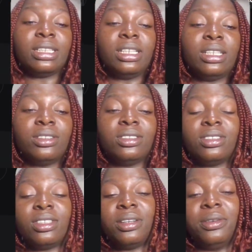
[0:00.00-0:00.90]
click on this
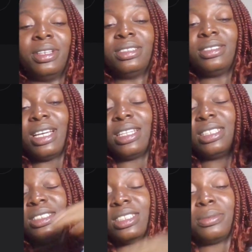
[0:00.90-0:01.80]
other one and then
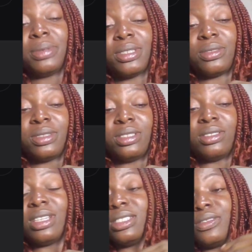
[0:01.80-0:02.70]
check the best one. This
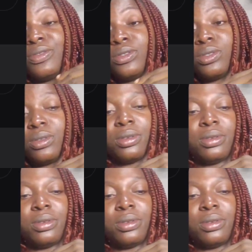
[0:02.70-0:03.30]
one is a full song.